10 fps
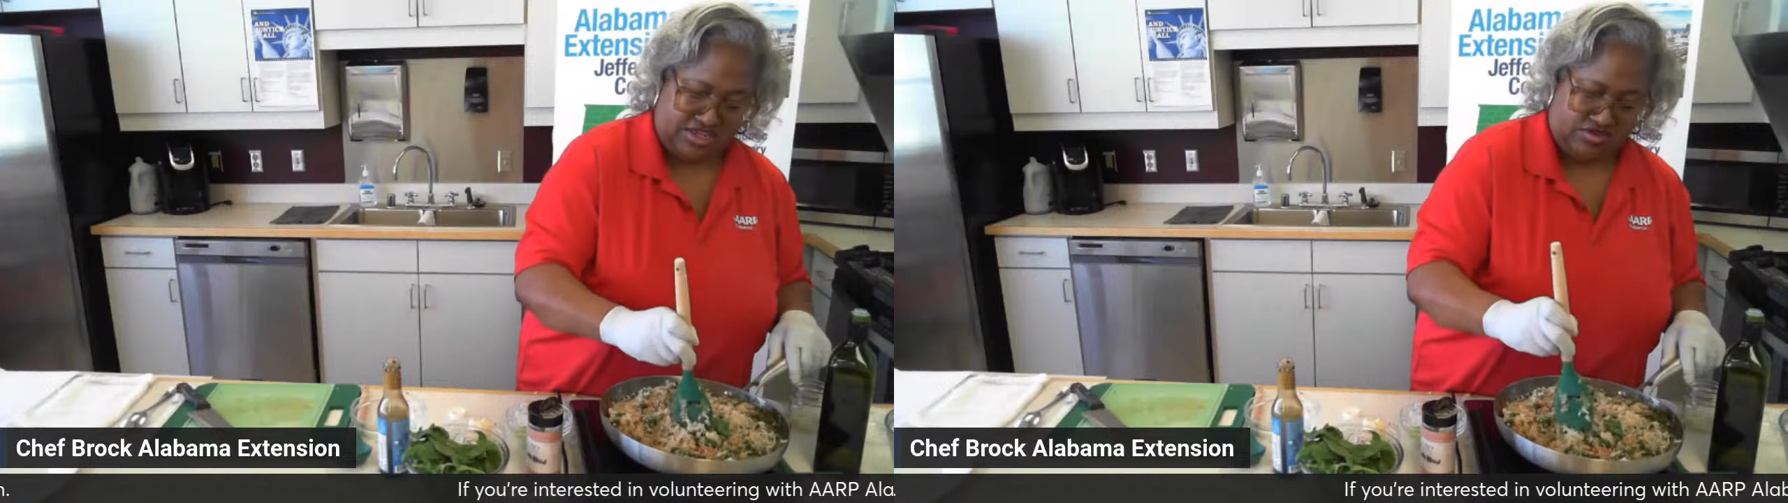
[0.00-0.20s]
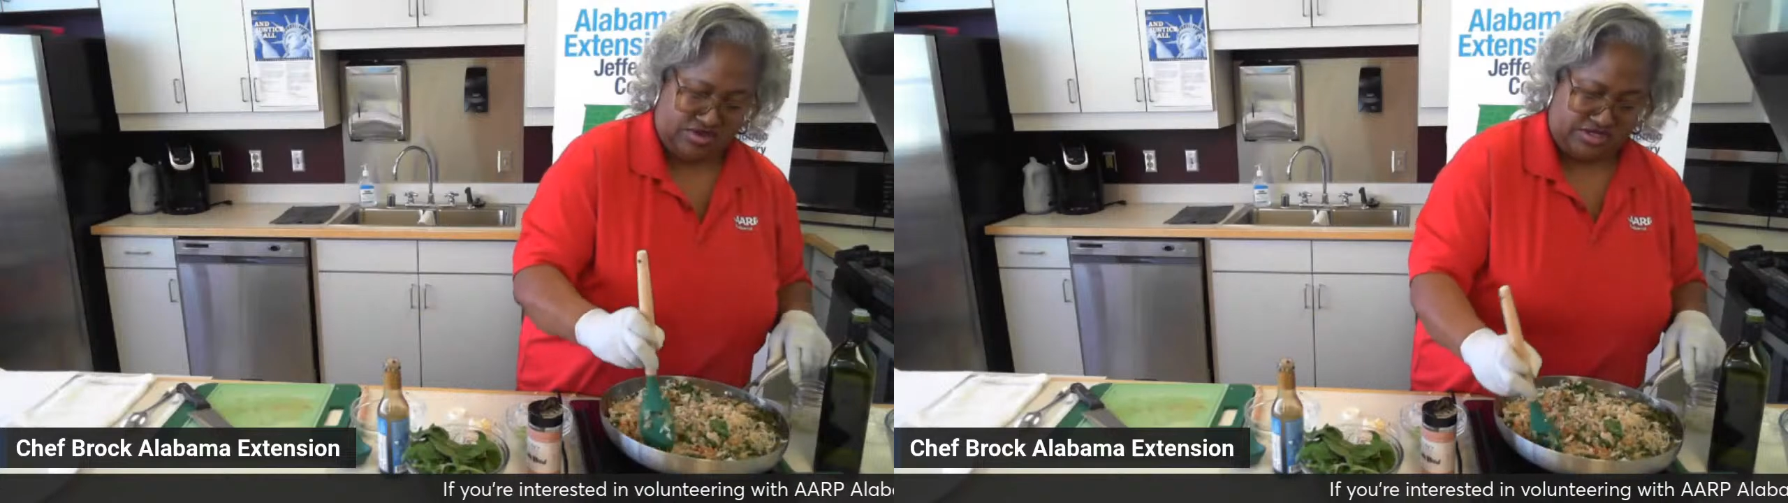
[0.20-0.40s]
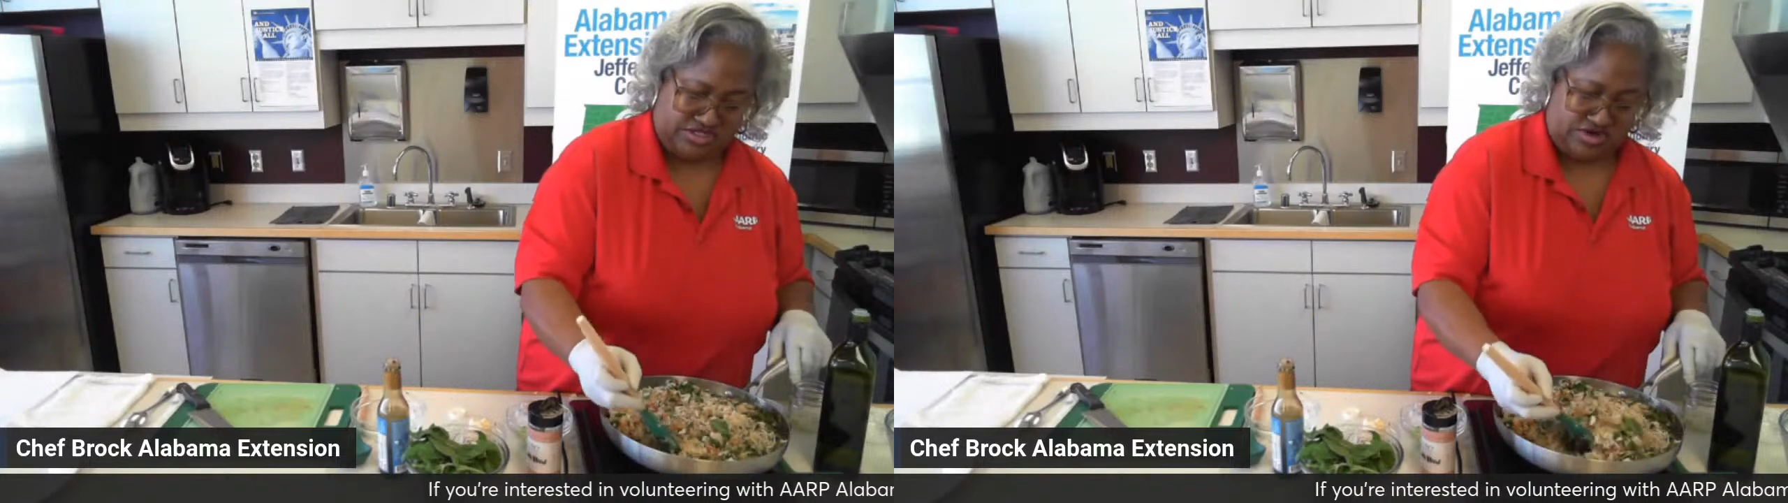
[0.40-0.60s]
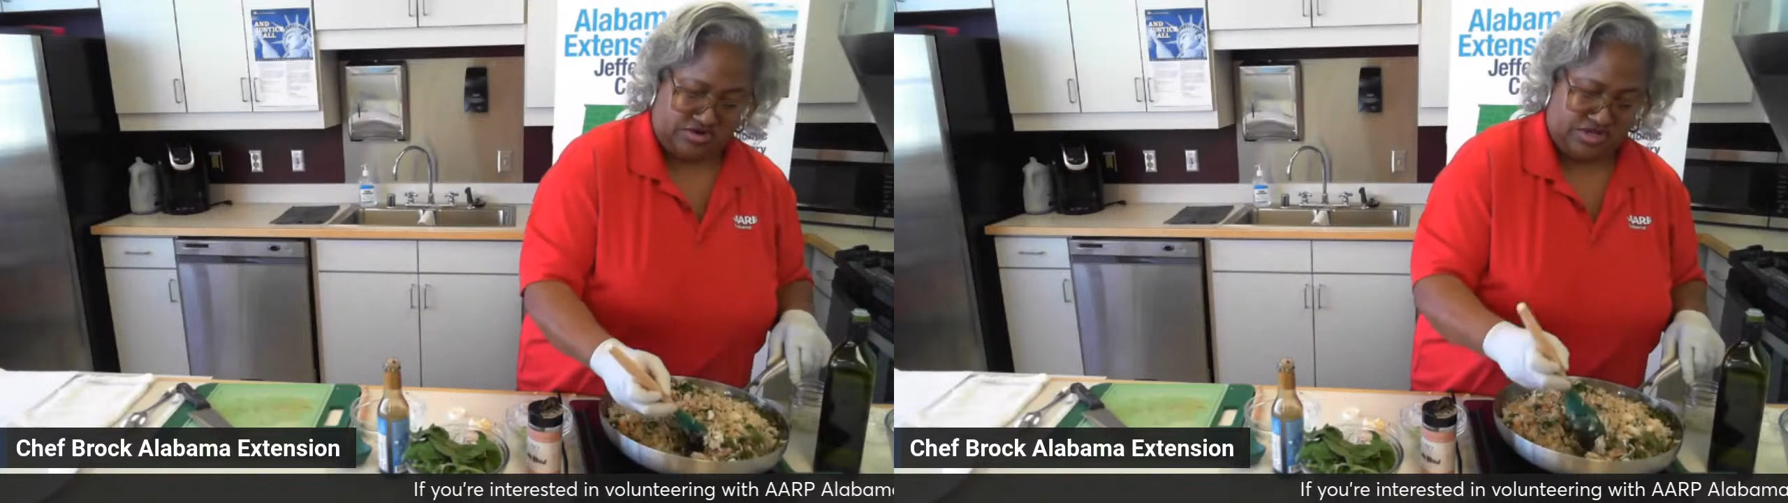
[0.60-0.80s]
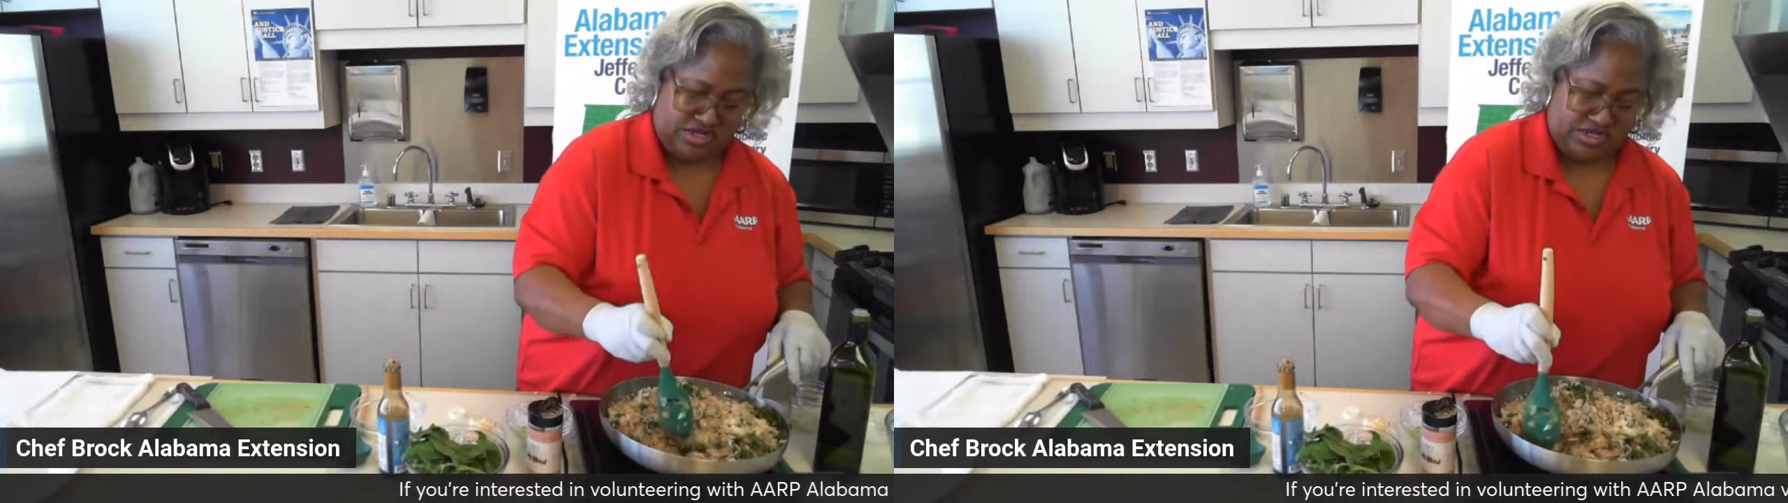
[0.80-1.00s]
you could
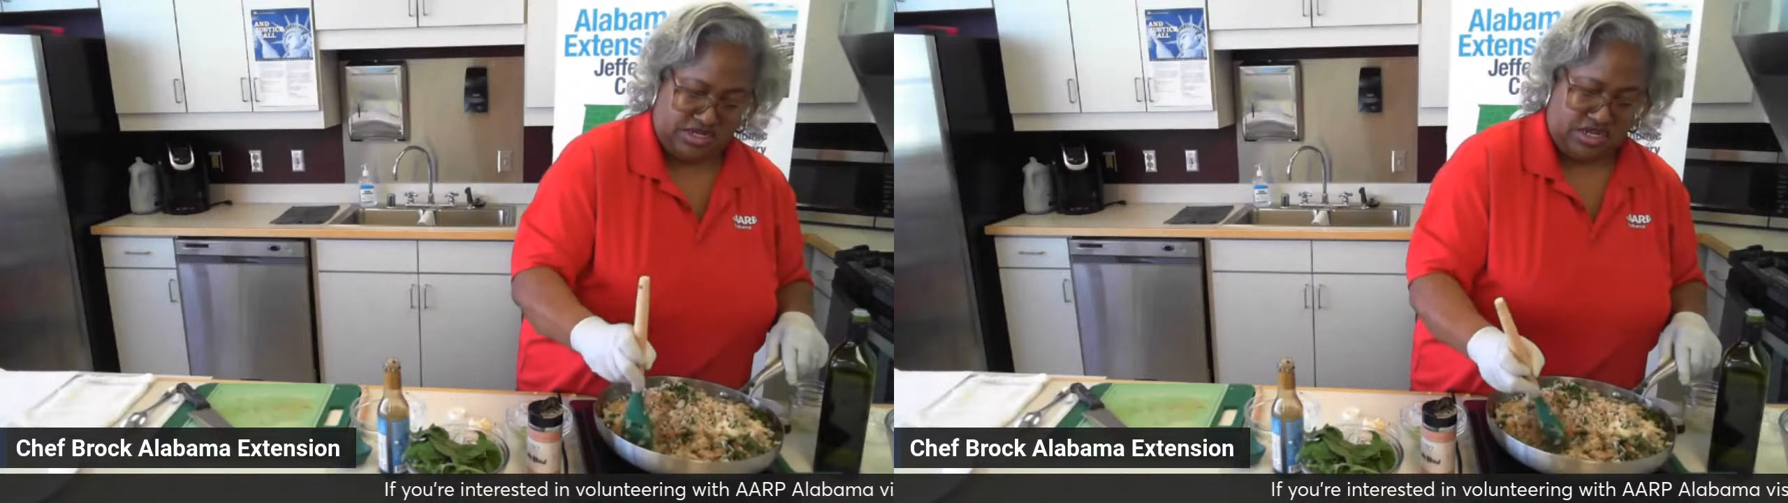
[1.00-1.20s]
certainly